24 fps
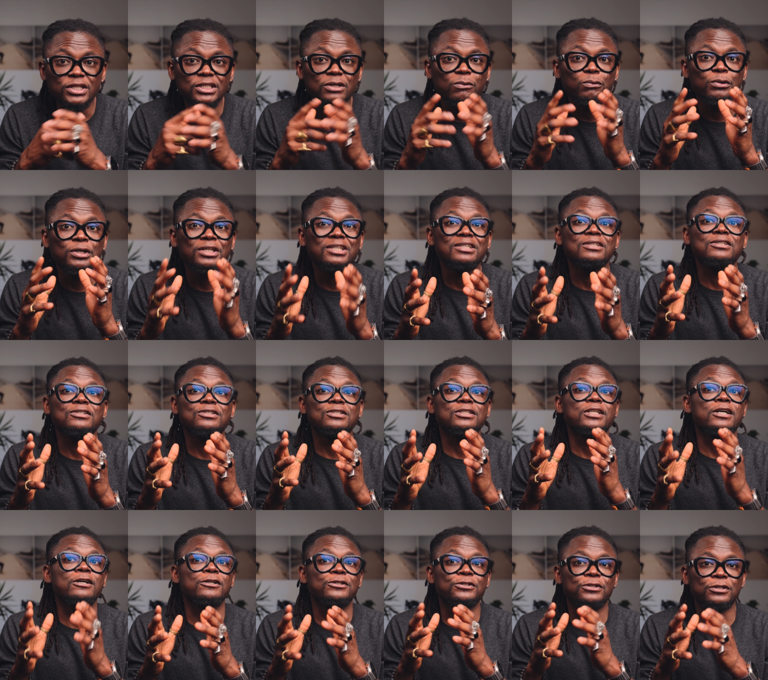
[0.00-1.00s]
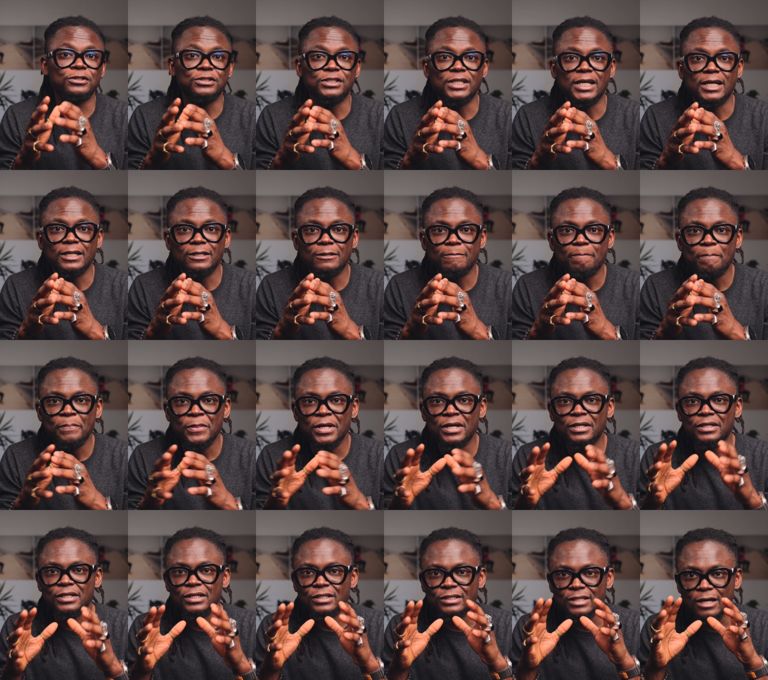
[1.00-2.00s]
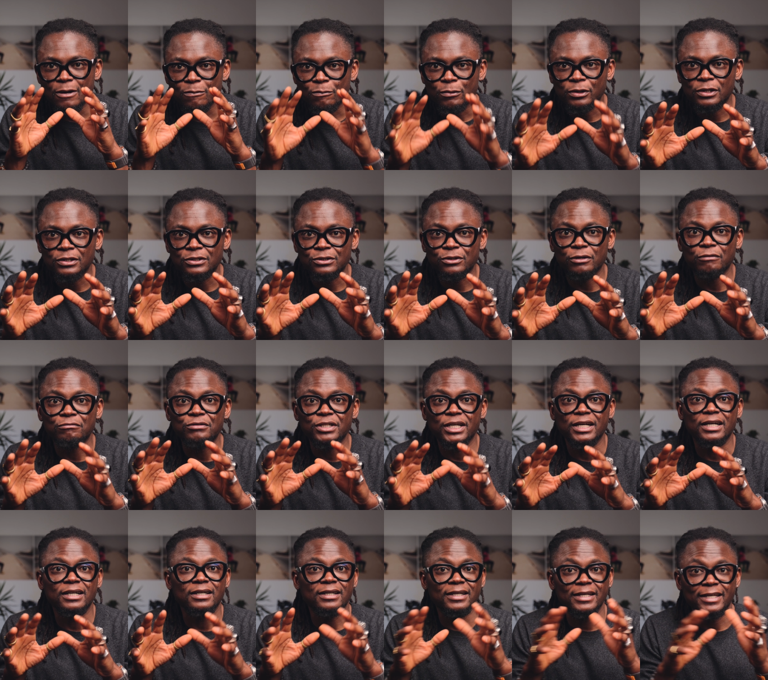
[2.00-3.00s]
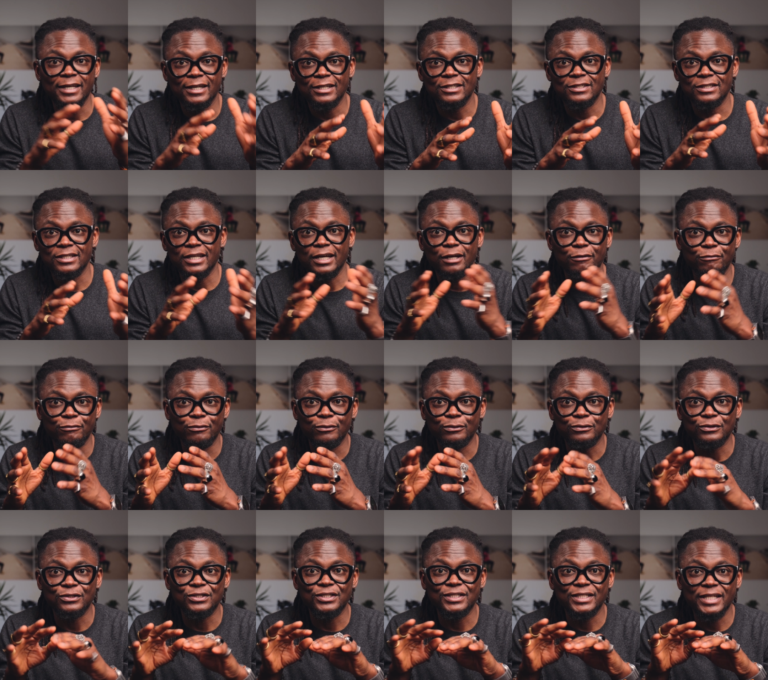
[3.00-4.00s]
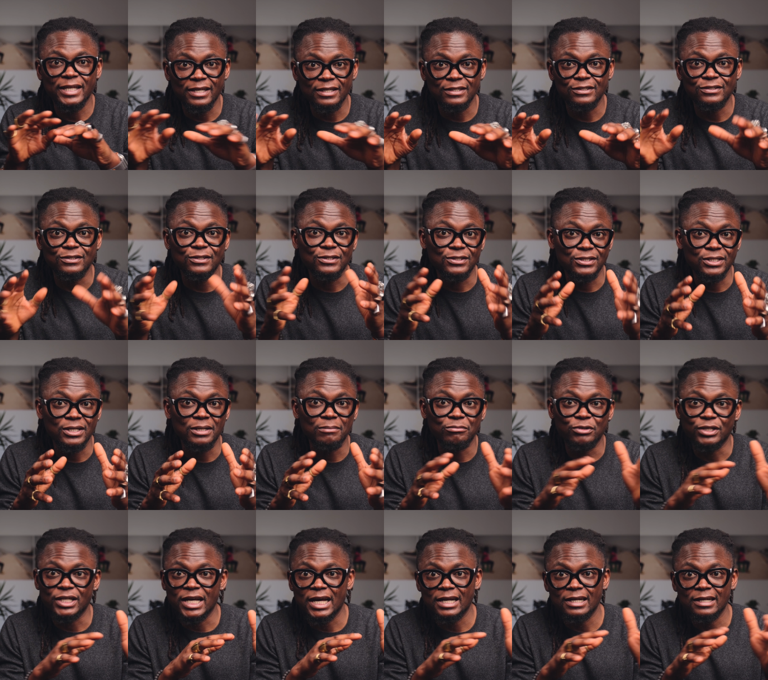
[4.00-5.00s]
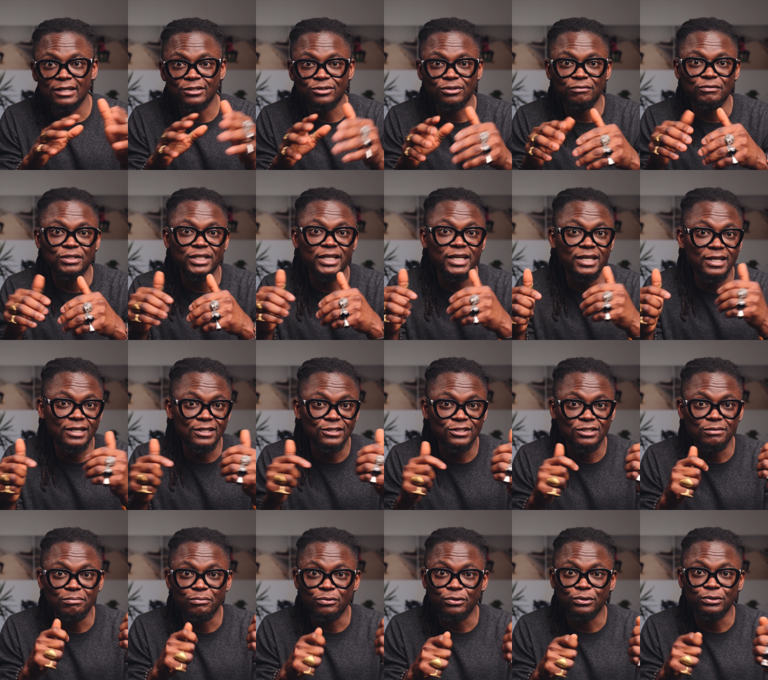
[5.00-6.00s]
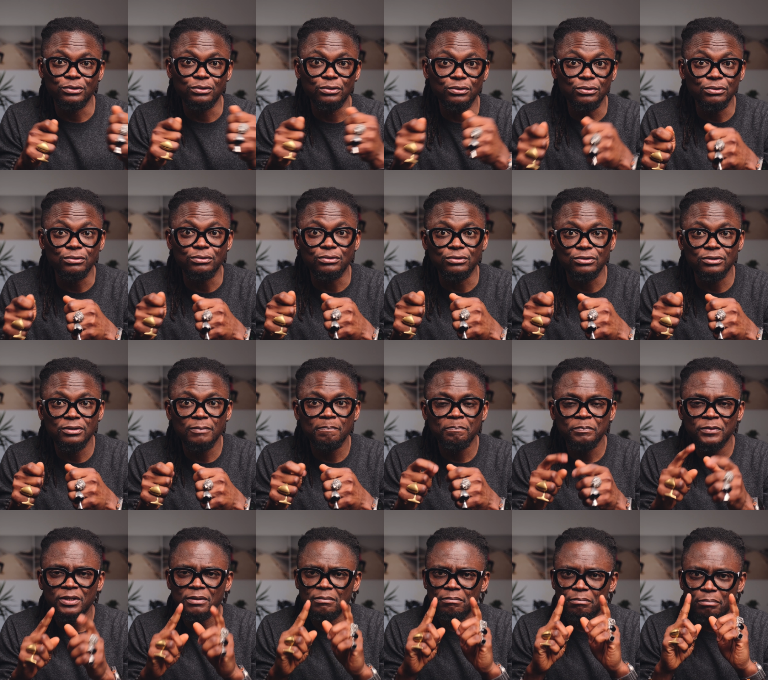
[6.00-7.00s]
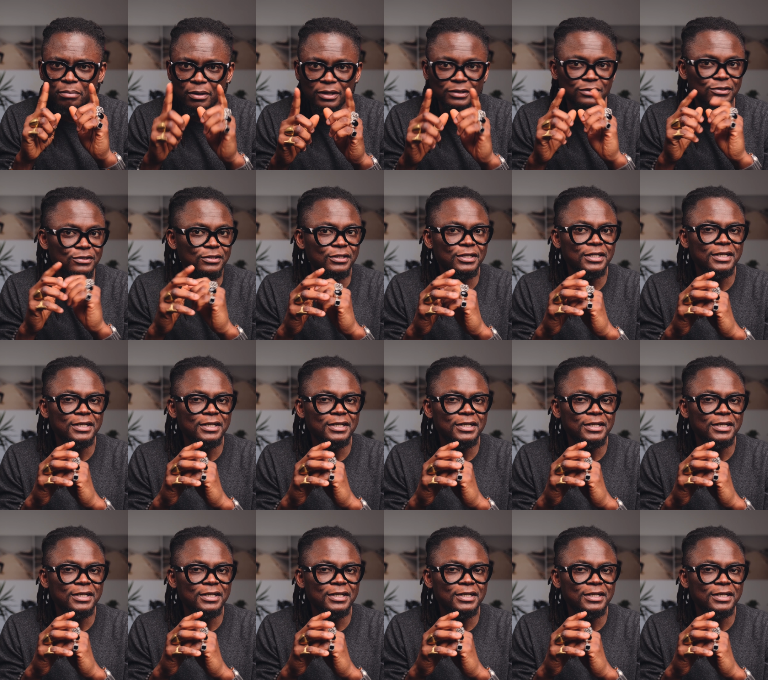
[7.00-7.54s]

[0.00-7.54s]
& Wilkins tells us that the sound quality of their ANC headphones stays the same regardless of the ANC mode you use, but